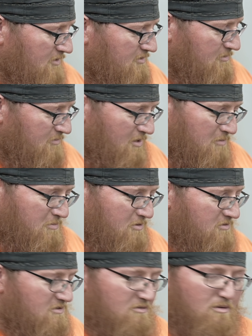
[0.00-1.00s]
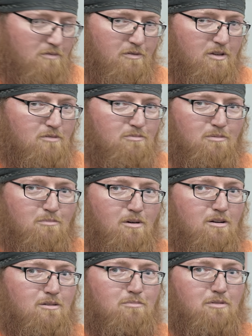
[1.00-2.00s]
Some guy posted them on Facebook
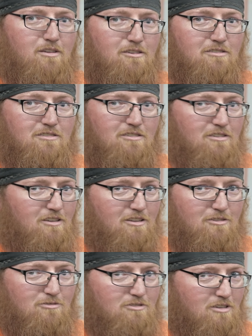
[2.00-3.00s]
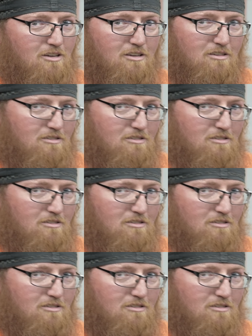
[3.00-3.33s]
Marketplace, and he was like,